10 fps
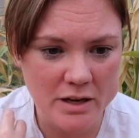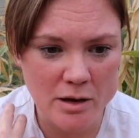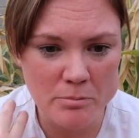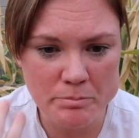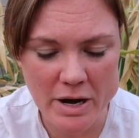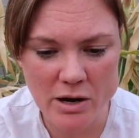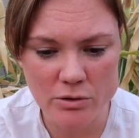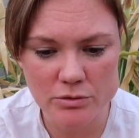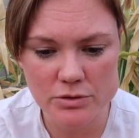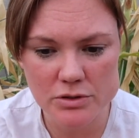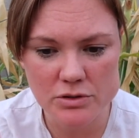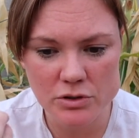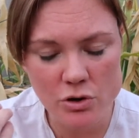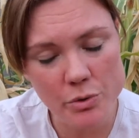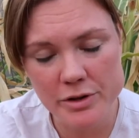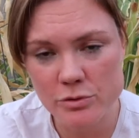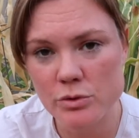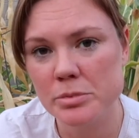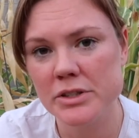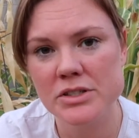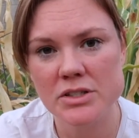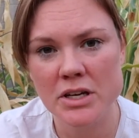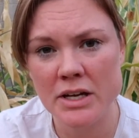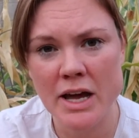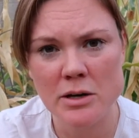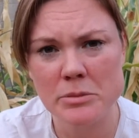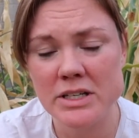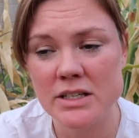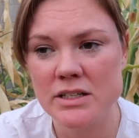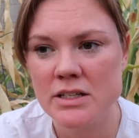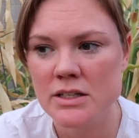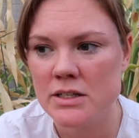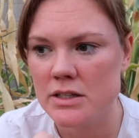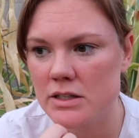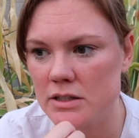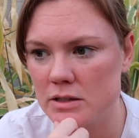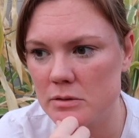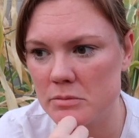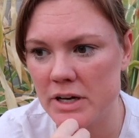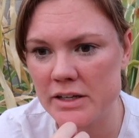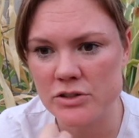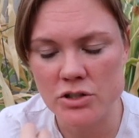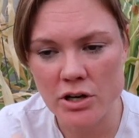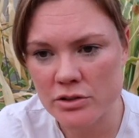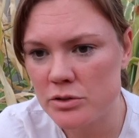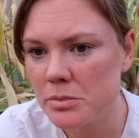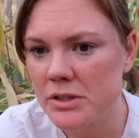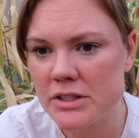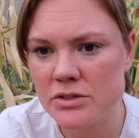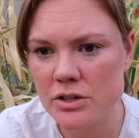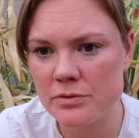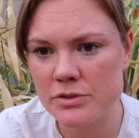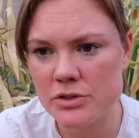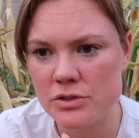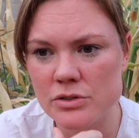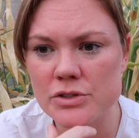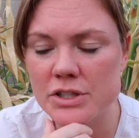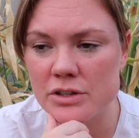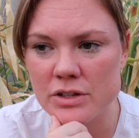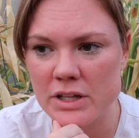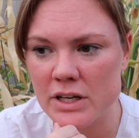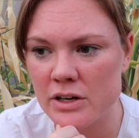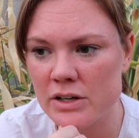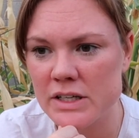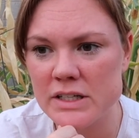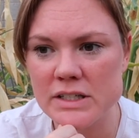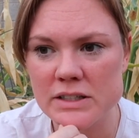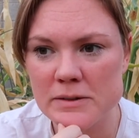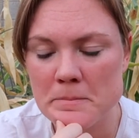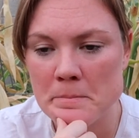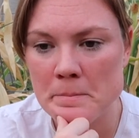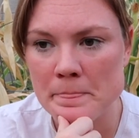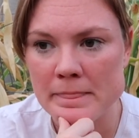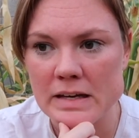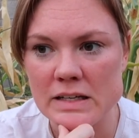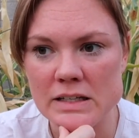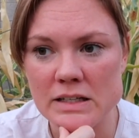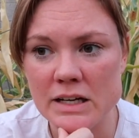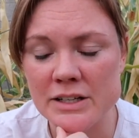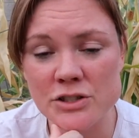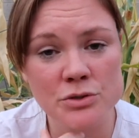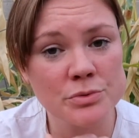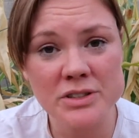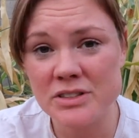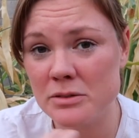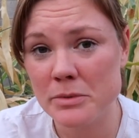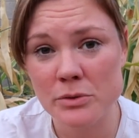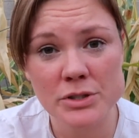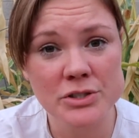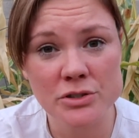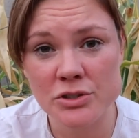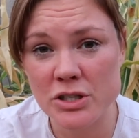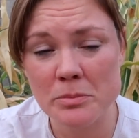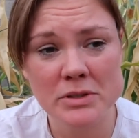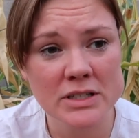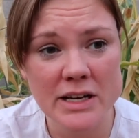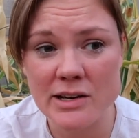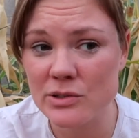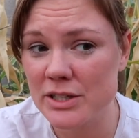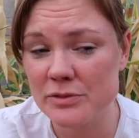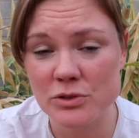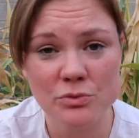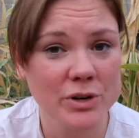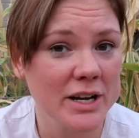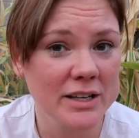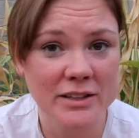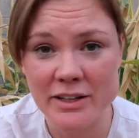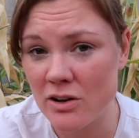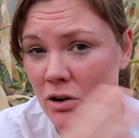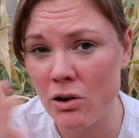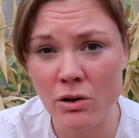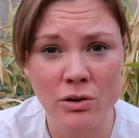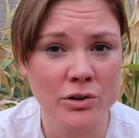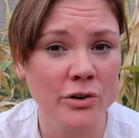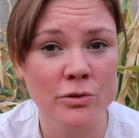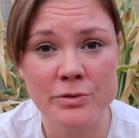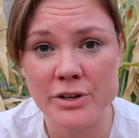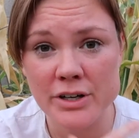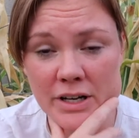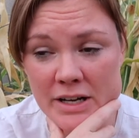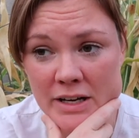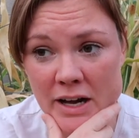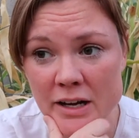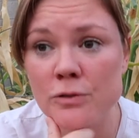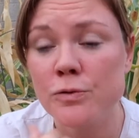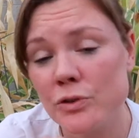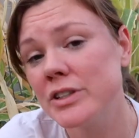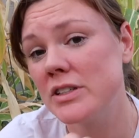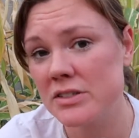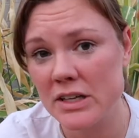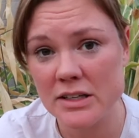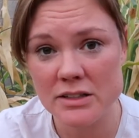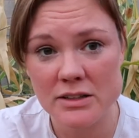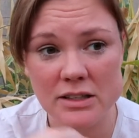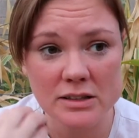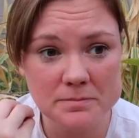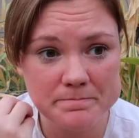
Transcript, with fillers: about going through a police academy. Um, I talked to police officers here in the area, and I just really did my research up and down, left and right, like all over, and I had fully decided that